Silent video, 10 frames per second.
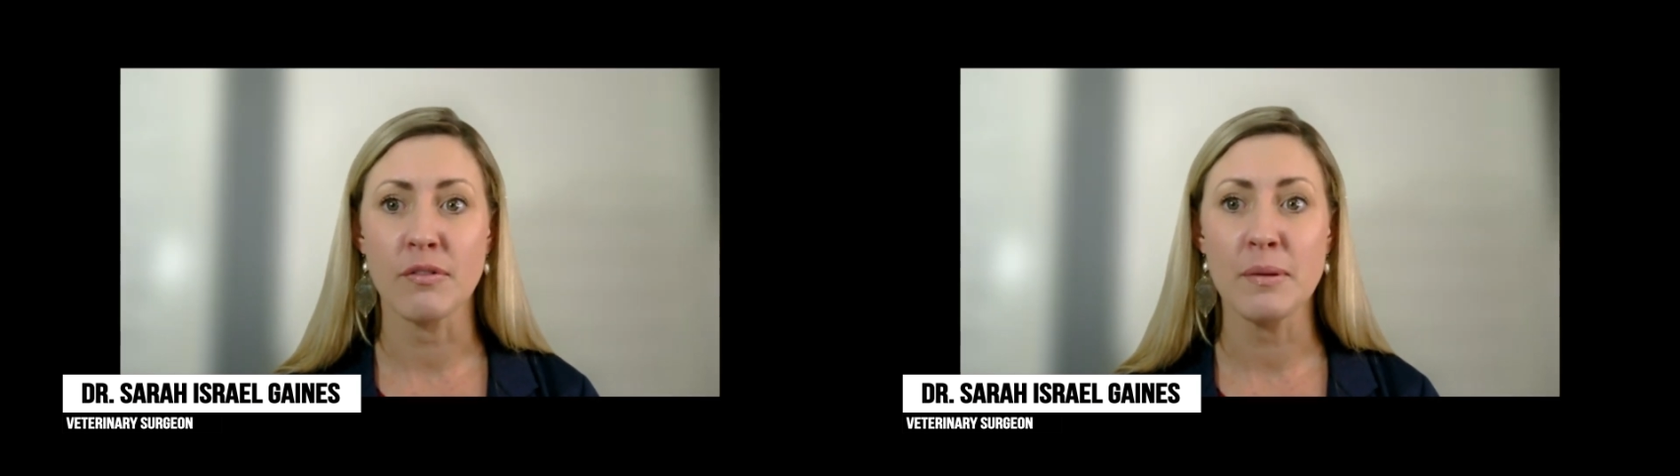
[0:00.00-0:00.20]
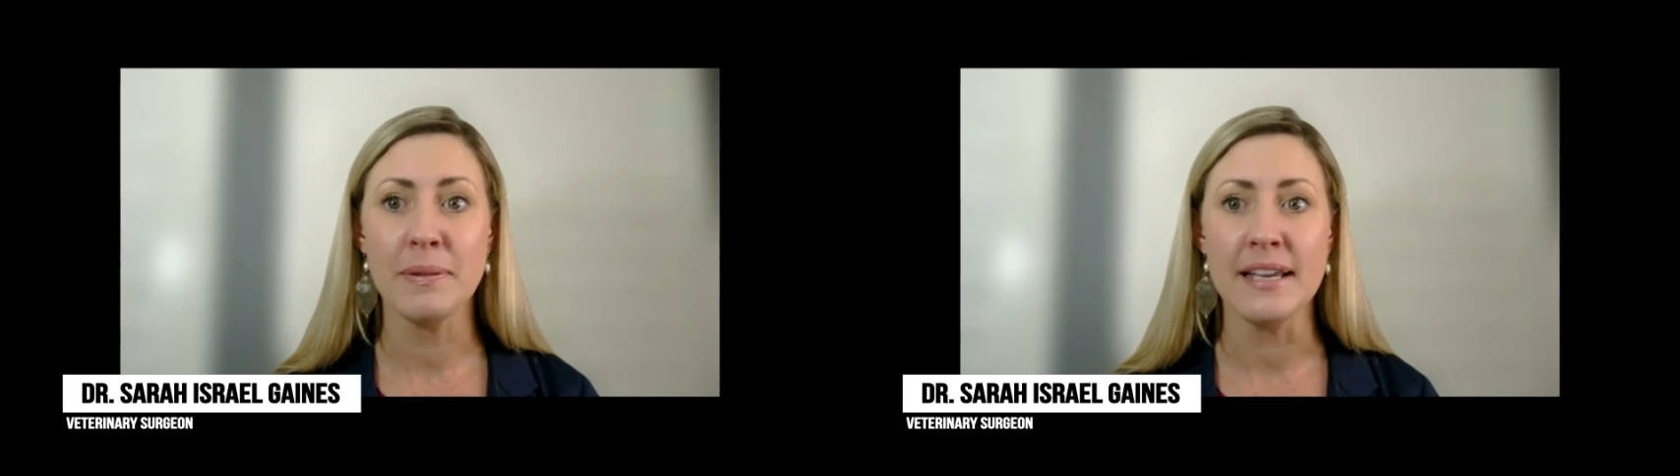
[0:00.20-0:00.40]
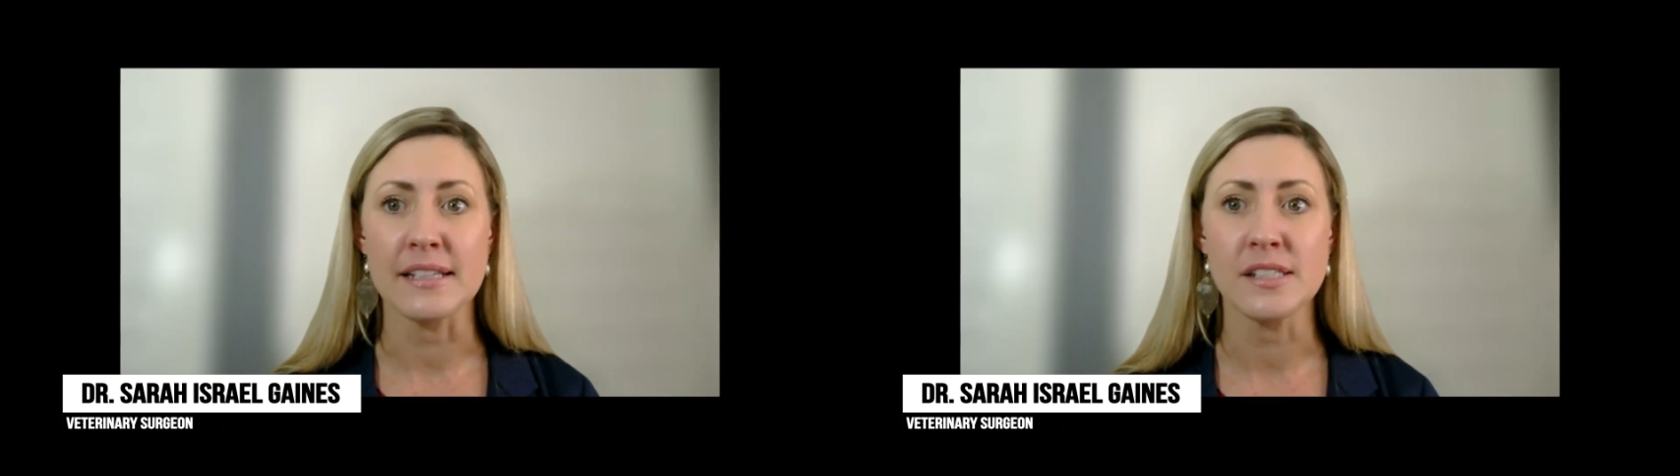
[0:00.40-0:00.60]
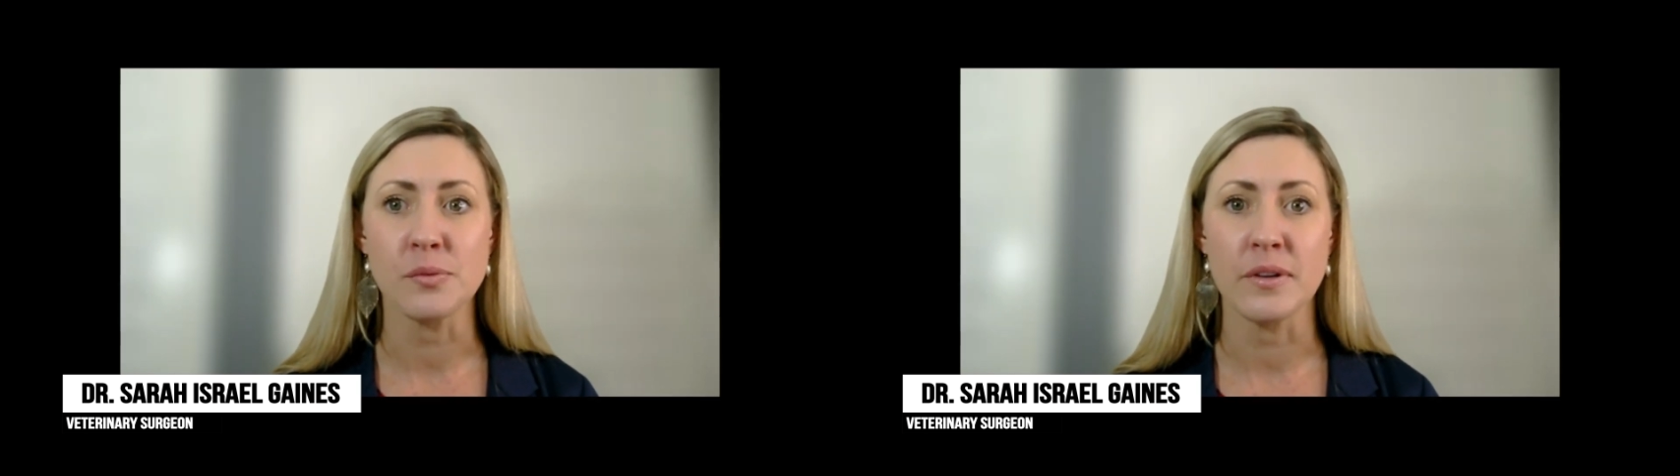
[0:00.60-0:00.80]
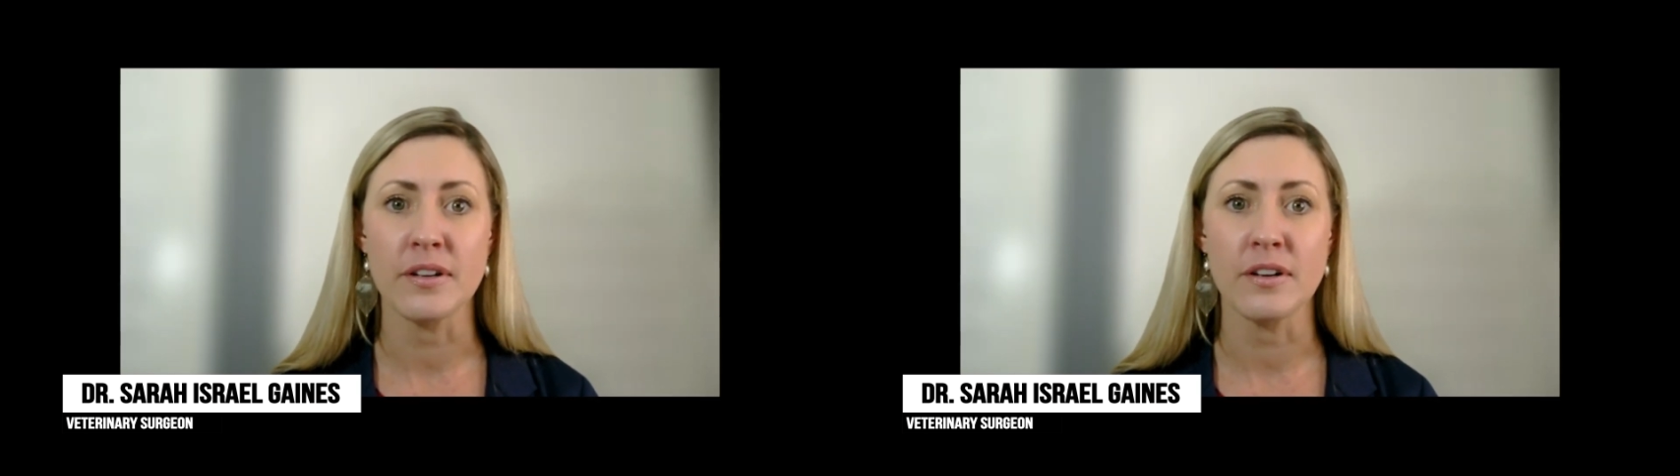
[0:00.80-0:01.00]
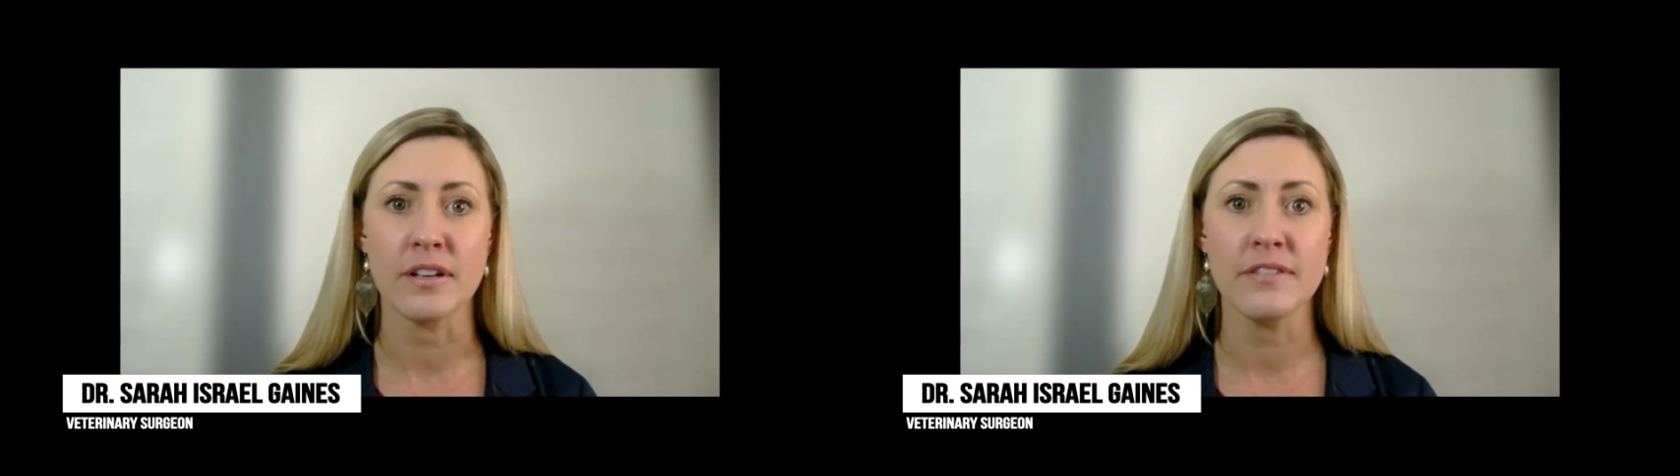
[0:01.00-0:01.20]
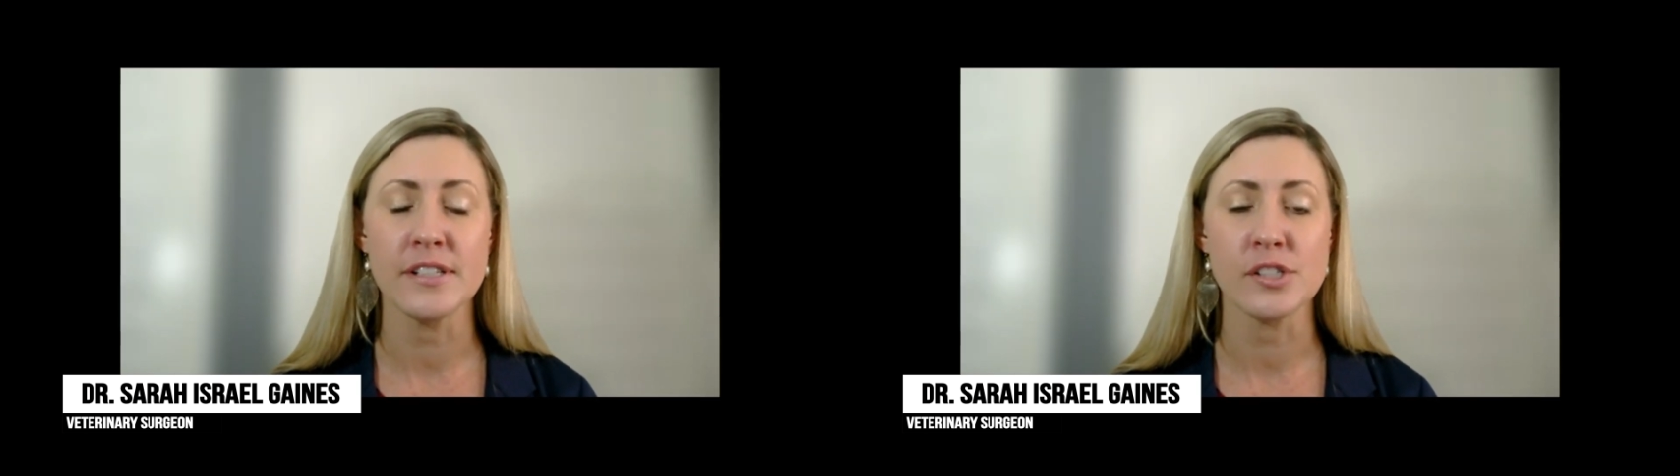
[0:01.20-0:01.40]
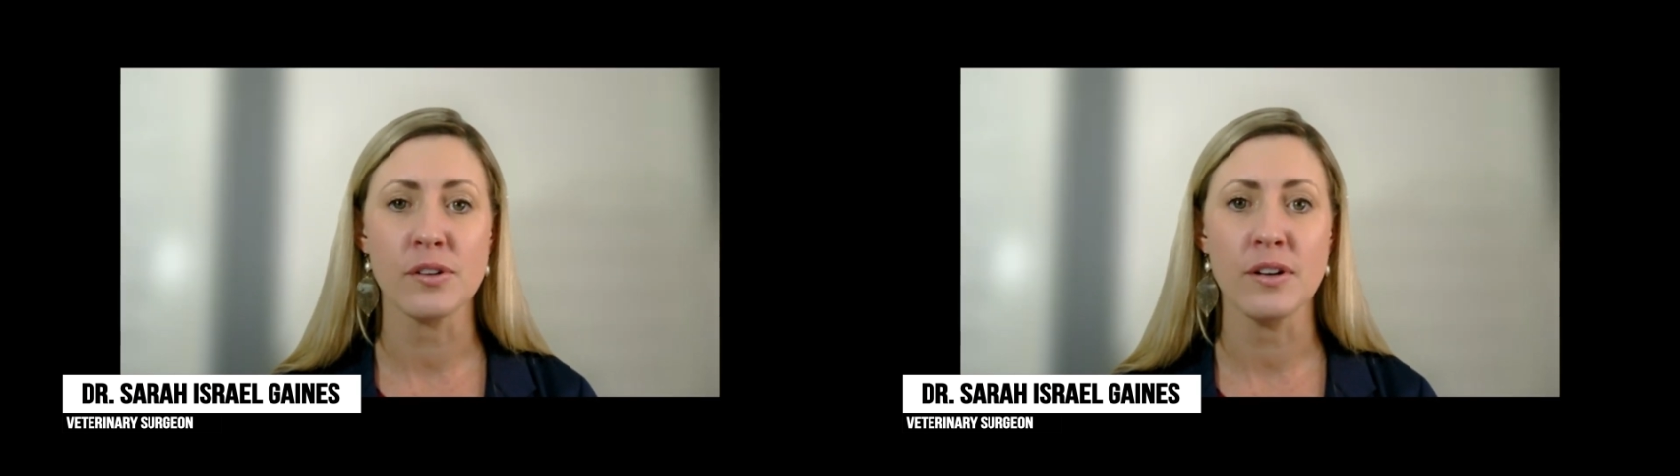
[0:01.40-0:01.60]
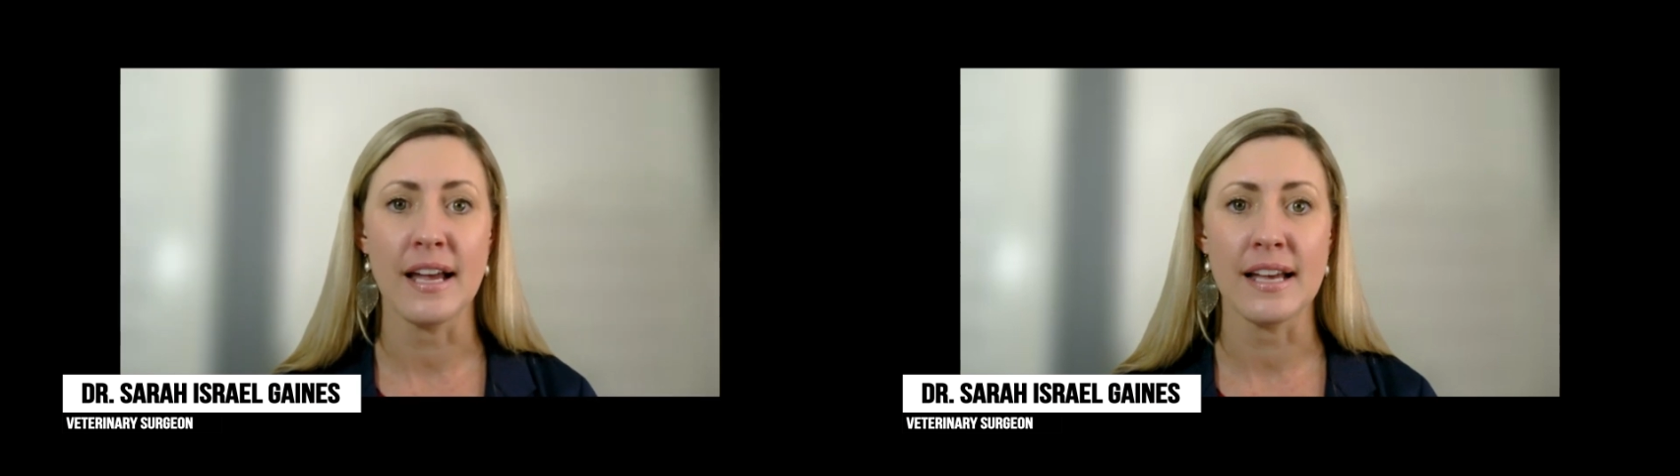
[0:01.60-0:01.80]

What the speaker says: are replaced with an artificial